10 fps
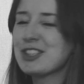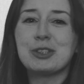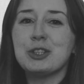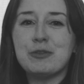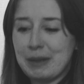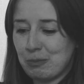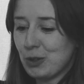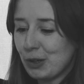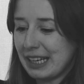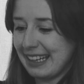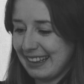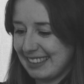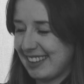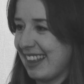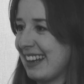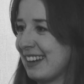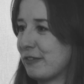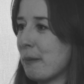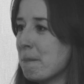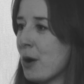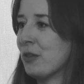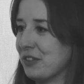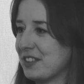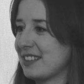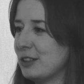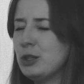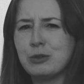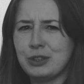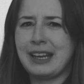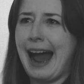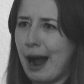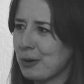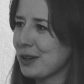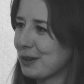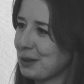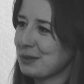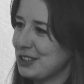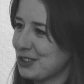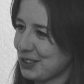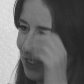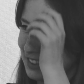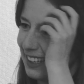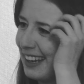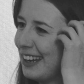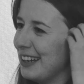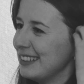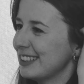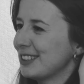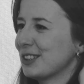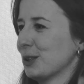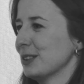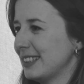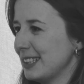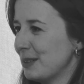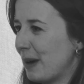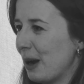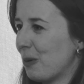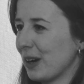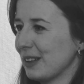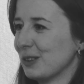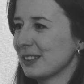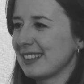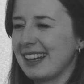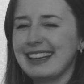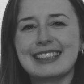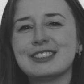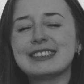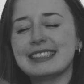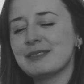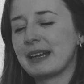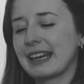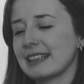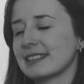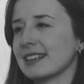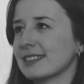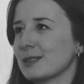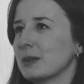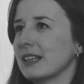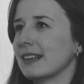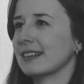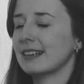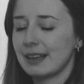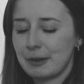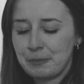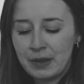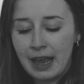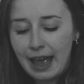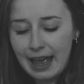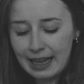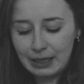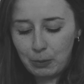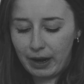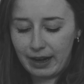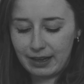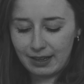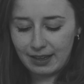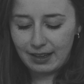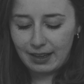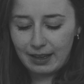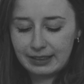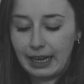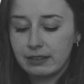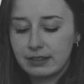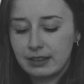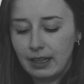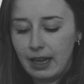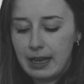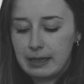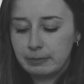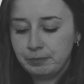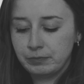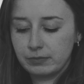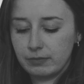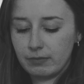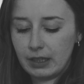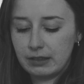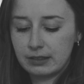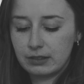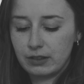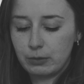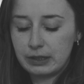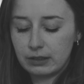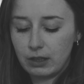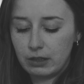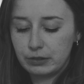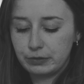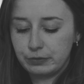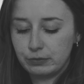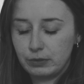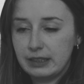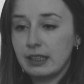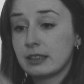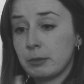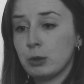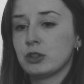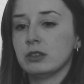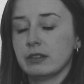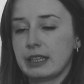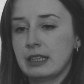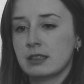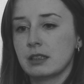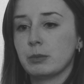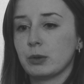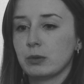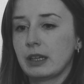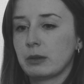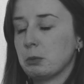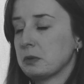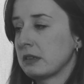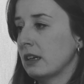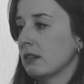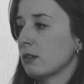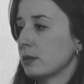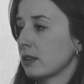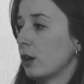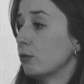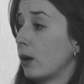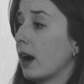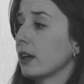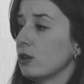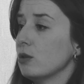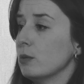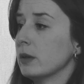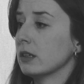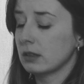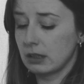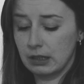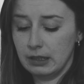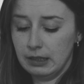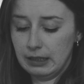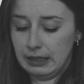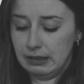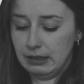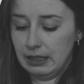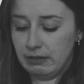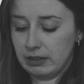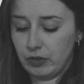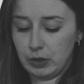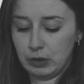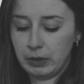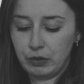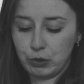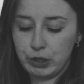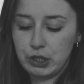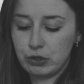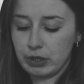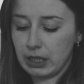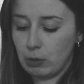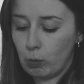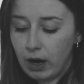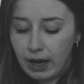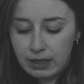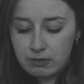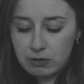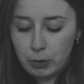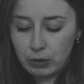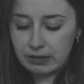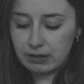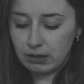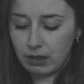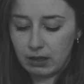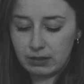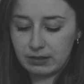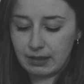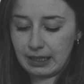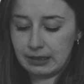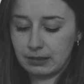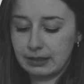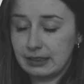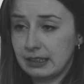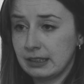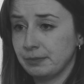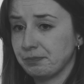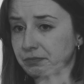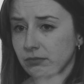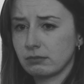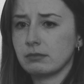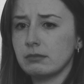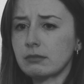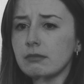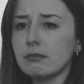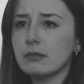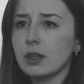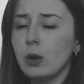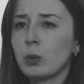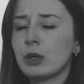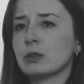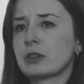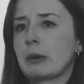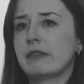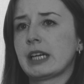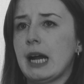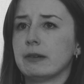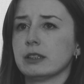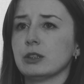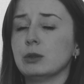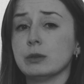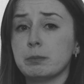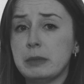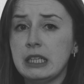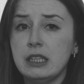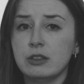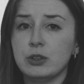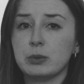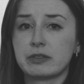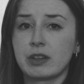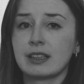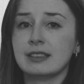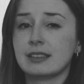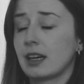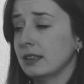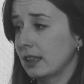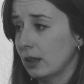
like, sure, you've been looking at this thing for months, and you now you're only just disgusted by what it looks like. It just didn't make any sense to me. Though. Yeah, yeah. Anyway, yeah. Um, there there is a lot of it's it's emotional the ending but like we were saying there is a lot of wry humor in in this film like the creature drinking wine and smoking cigars the candlelit dinner we also have a character called minnie who is frankenstein's